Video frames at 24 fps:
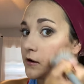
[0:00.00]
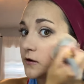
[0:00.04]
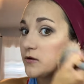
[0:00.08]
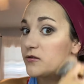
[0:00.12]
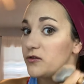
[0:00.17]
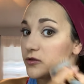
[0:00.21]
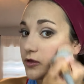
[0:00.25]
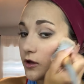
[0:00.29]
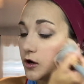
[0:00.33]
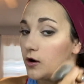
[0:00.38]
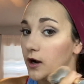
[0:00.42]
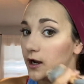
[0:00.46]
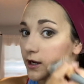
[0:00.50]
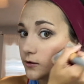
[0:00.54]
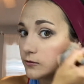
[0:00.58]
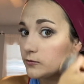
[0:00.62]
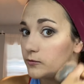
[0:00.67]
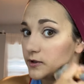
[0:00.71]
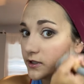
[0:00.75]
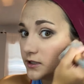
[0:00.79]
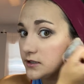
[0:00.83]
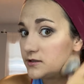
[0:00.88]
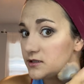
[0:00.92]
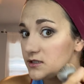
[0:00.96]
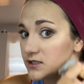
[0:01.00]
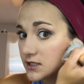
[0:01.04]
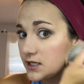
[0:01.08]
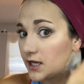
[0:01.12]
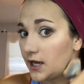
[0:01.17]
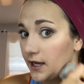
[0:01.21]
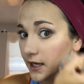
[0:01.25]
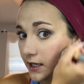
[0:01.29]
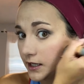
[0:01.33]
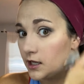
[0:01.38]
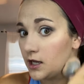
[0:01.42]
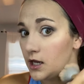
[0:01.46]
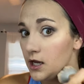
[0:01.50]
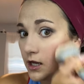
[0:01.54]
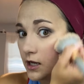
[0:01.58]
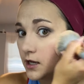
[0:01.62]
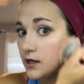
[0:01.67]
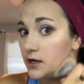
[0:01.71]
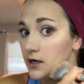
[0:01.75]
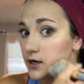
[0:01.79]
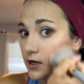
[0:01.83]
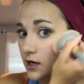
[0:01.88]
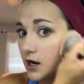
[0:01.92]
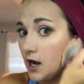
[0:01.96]
Though I will say,
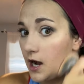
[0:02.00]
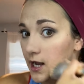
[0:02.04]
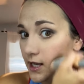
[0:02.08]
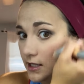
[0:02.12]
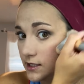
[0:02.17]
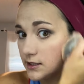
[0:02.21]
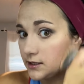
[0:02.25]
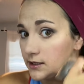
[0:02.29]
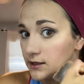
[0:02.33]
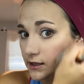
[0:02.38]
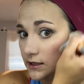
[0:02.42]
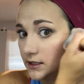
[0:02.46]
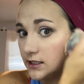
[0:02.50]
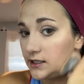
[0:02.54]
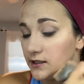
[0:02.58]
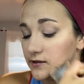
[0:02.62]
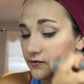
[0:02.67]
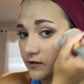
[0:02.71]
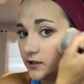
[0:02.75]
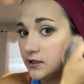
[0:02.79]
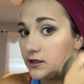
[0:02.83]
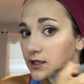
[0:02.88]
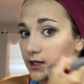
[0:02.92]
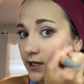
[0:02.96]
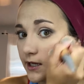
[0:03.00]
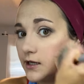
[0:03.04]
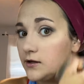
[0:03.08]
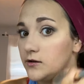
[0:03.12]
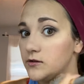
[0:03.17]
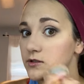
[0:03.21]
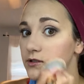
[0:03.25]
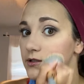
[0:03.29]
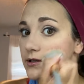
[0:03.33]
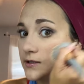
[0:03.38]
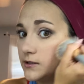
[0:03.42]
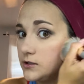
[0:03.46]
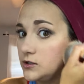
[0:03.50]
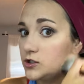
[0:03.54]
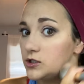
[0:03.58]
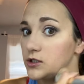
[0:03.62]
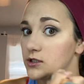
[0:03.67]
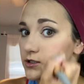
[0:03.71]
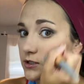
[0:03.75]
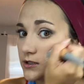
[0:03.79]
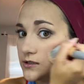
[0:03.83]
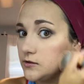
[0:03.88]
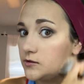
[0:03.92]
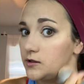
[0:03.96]
not leaving the house and
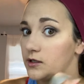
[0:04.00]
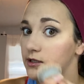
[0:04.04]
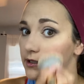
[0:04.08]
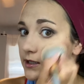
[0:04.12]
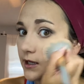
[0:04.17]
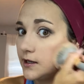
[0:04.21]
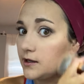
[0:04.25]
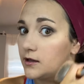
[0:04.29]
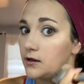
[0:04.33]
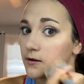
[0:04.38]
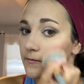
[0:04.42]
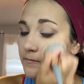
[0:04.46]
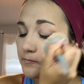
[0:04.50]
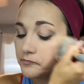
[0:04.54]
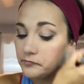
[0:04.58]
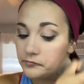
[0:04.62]
just doing, like,